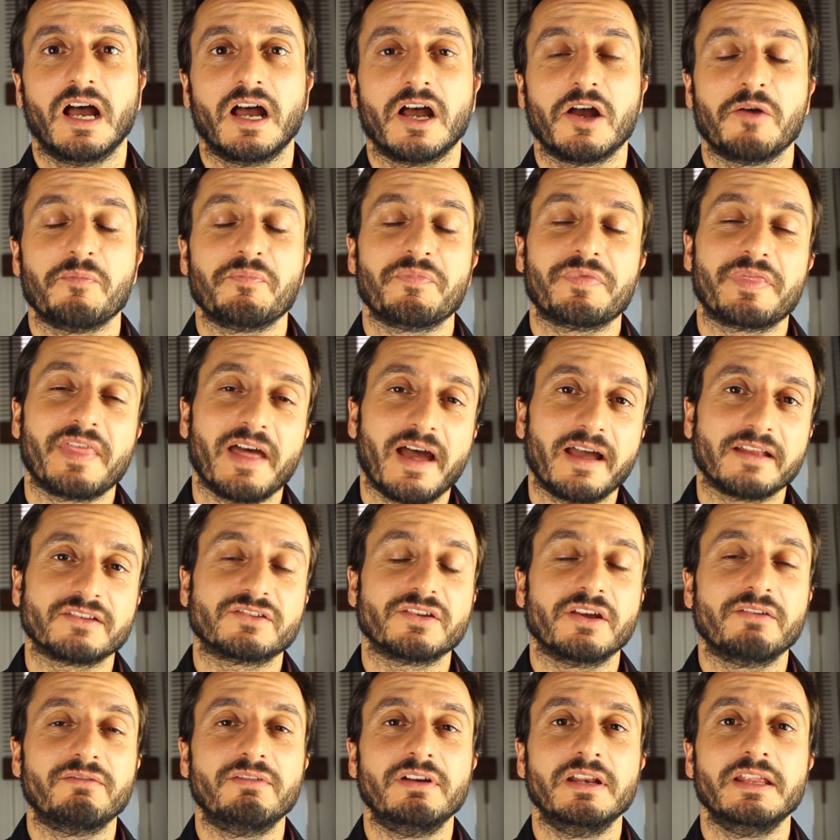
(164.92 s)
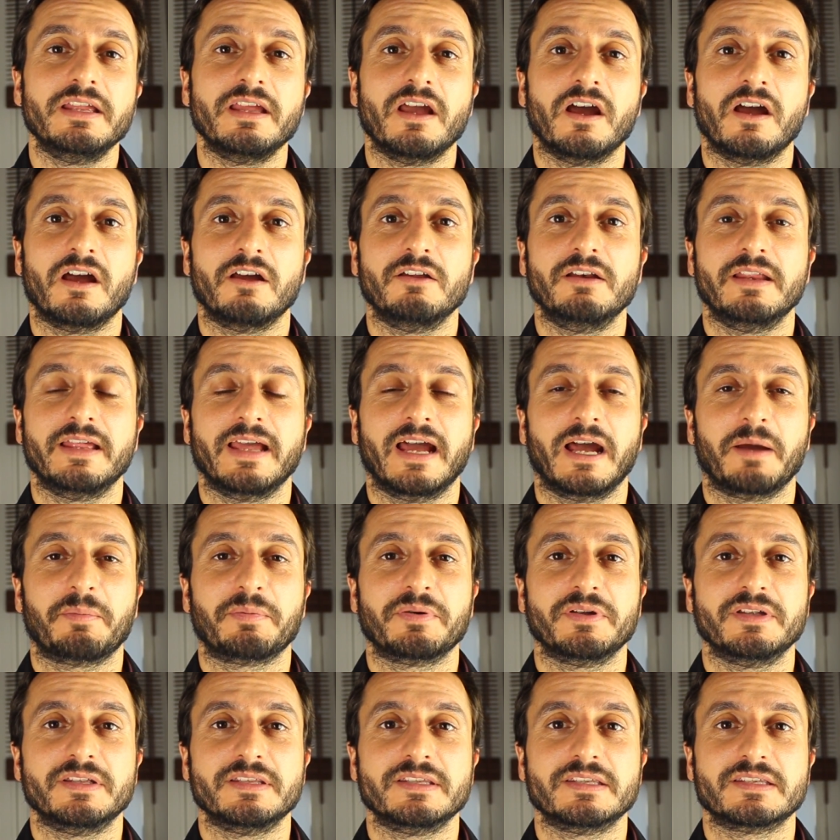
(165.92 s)
Um, that generally only
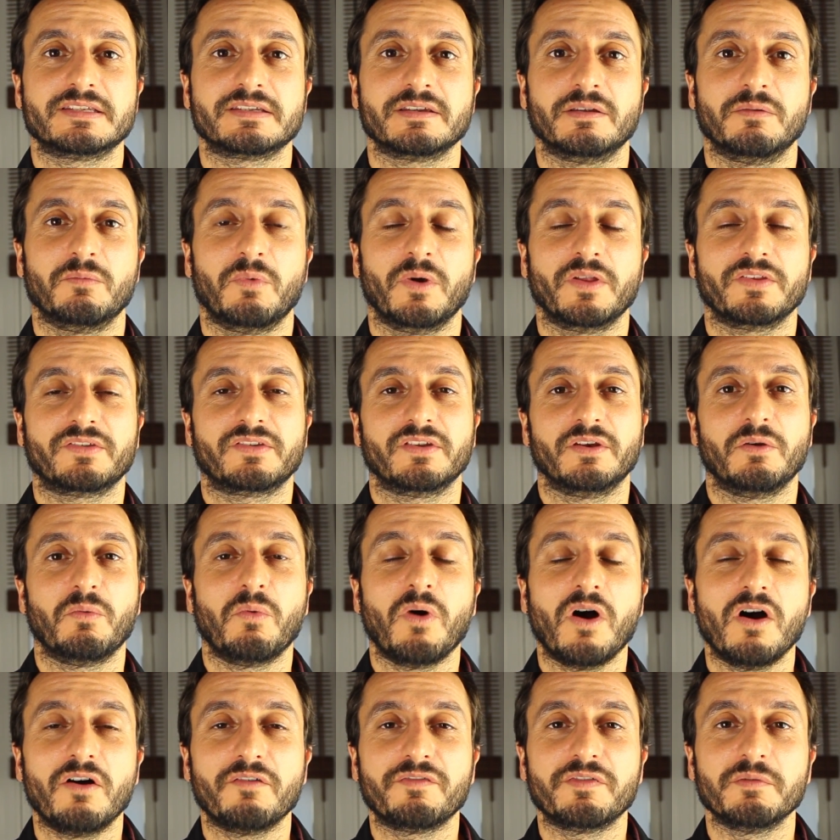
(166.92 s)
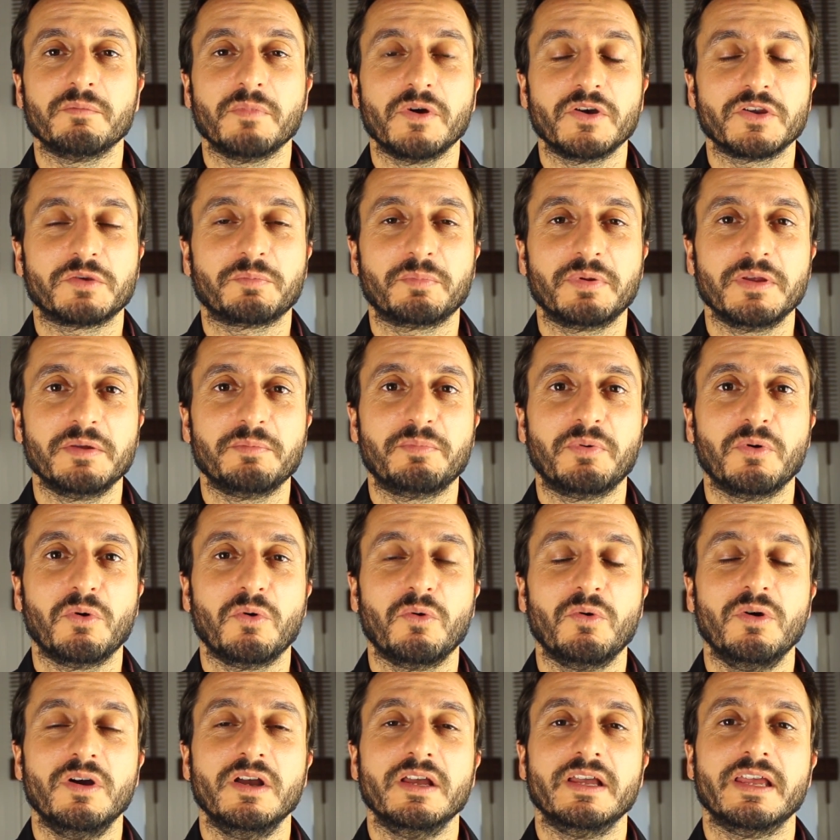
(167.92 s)
happens once in a while for most
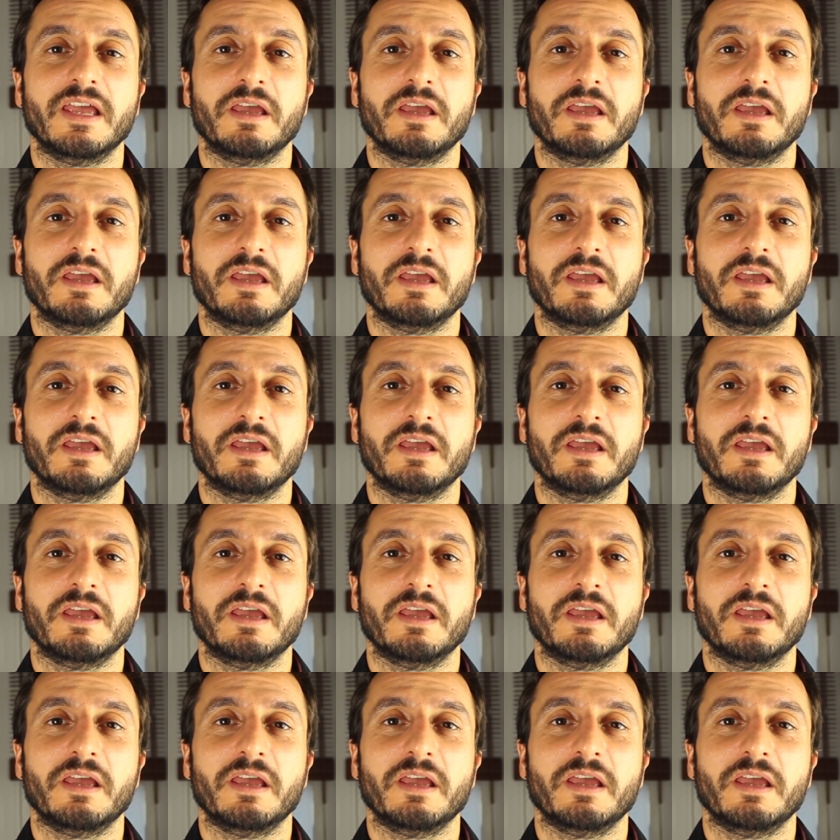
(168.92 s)
people.